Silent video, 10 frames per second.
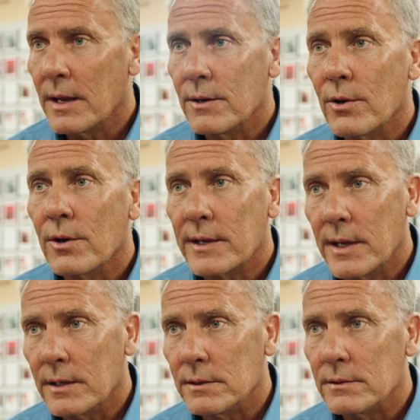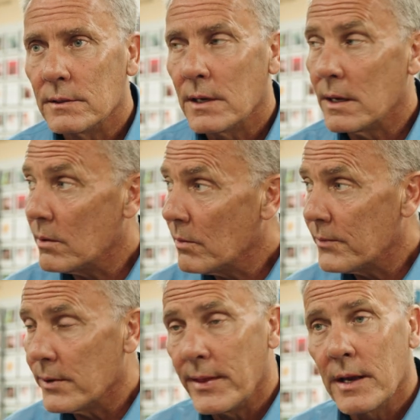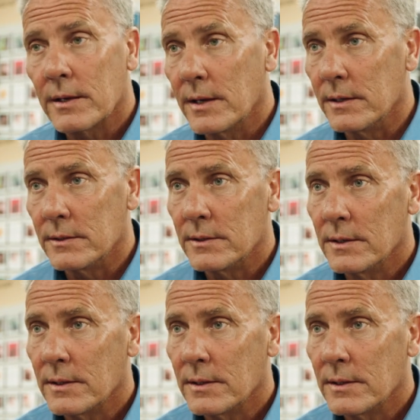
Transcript: and her kids, and hopefully their kids.